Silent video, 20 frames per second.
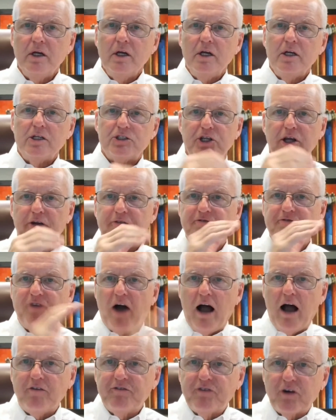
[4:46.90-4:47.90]
She had
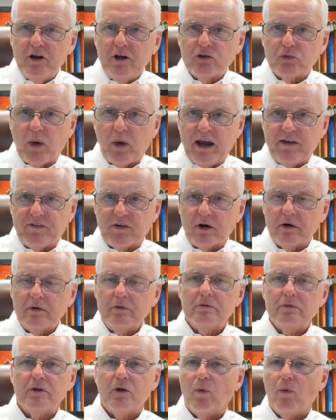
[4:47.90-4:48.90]
filed for his waiver.
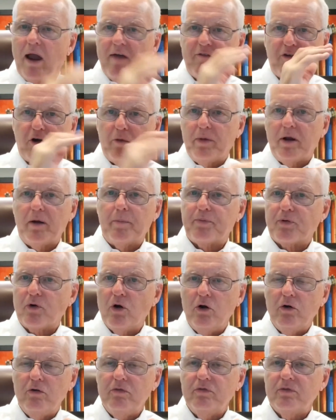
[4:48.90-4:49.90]
The waiver had been
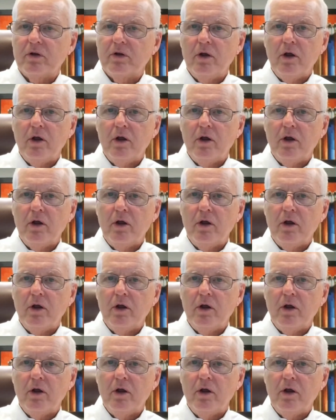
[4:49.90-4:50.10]
approved,